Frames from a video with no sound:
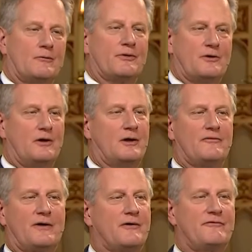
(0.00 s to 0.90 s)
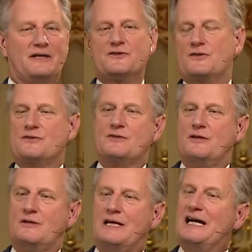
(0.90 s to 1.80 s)
with all of our vices.
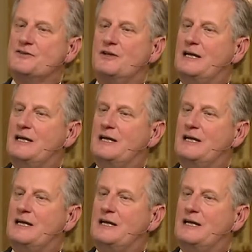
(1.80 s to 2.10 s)
The gods and